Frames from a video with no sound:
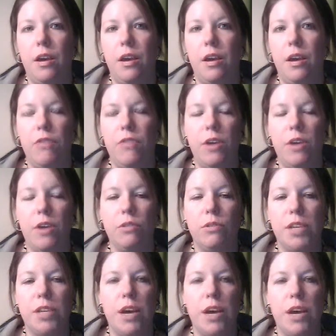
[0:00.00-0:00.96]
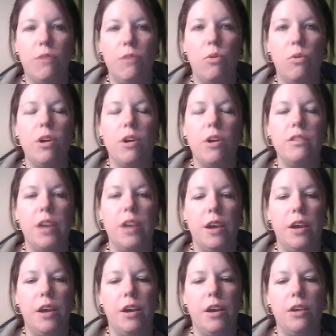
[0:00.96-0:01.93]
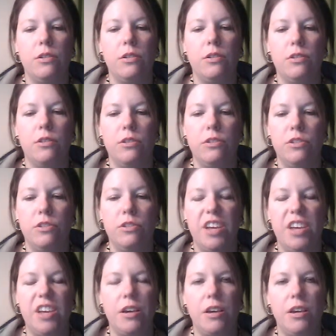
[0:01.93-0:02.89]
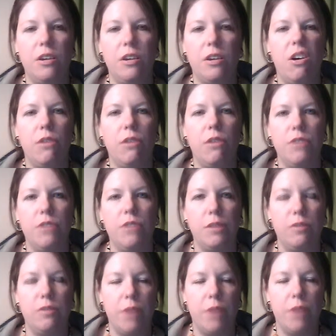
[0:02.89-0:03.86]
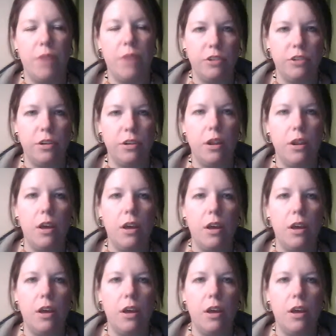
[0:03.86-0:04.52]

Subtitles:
if they only have 1 day to take in all of the information.